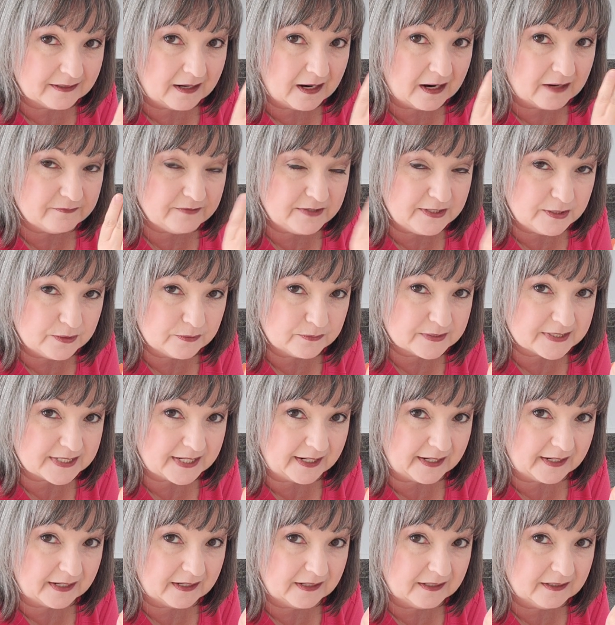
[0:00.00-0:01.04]
of
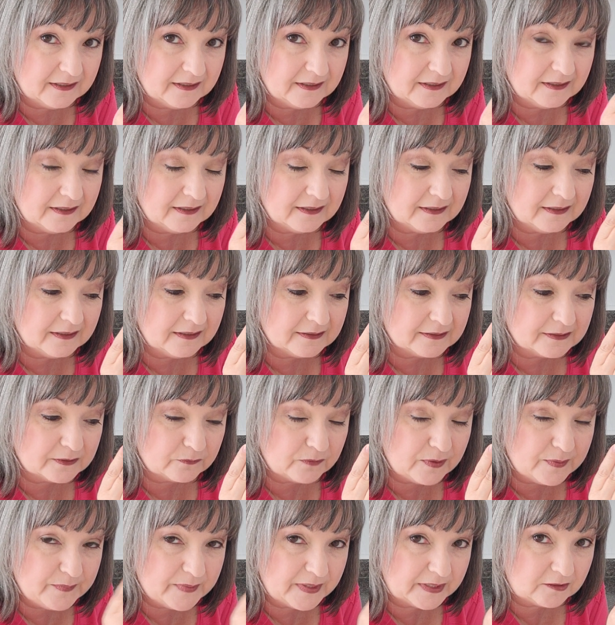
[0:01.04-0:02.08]
using the
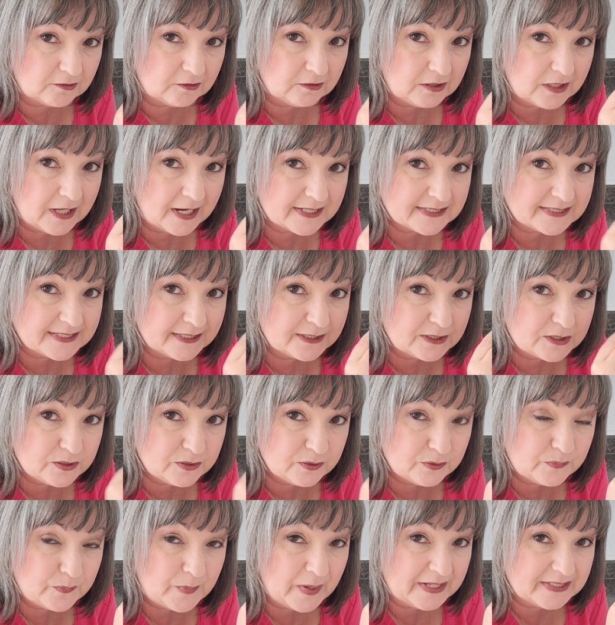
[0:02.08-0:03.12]
remineralizing
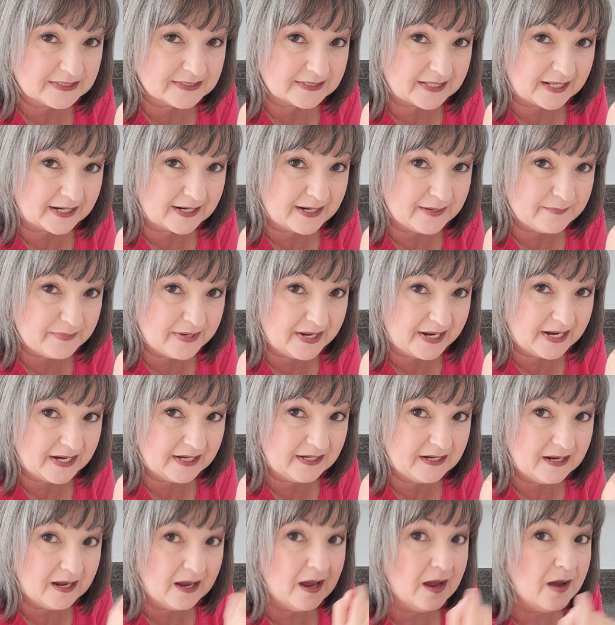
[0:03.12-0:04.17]
toothpaste that I
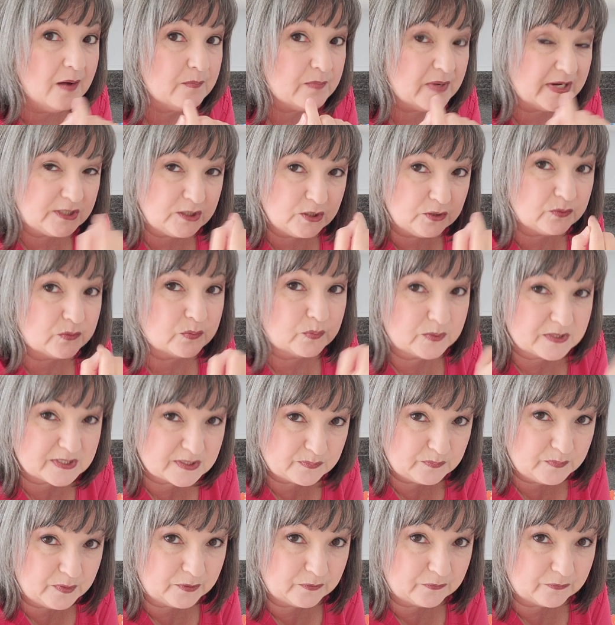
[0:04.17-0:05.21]
made, my tooth was
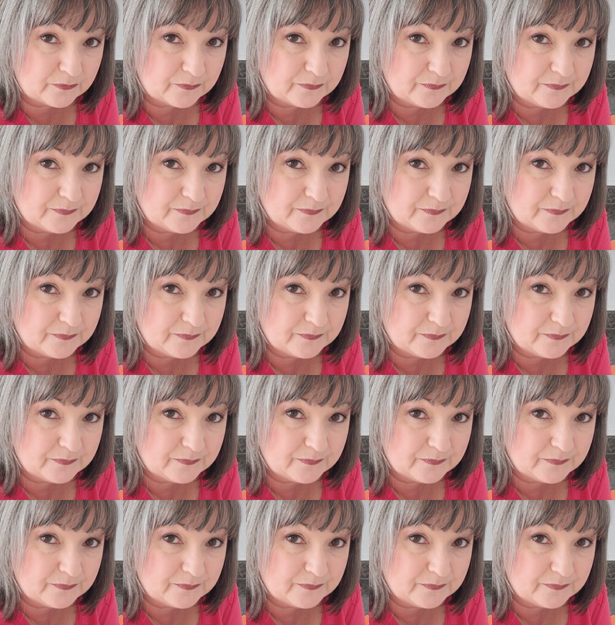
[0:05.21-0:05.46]
smooth.